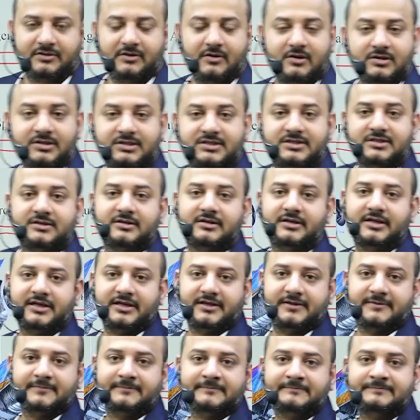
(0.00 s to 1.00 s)
a journey.
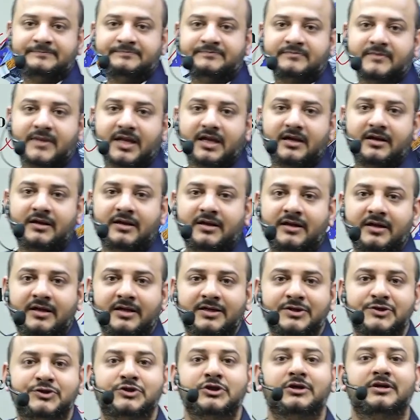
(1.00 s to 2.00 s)

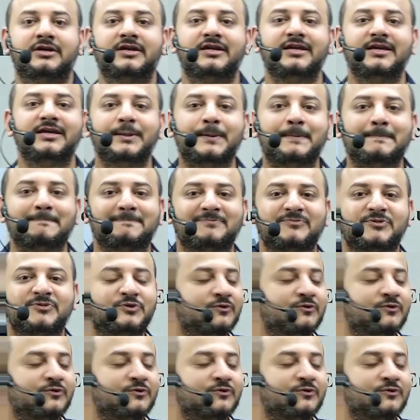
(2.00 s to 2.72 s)
Journey to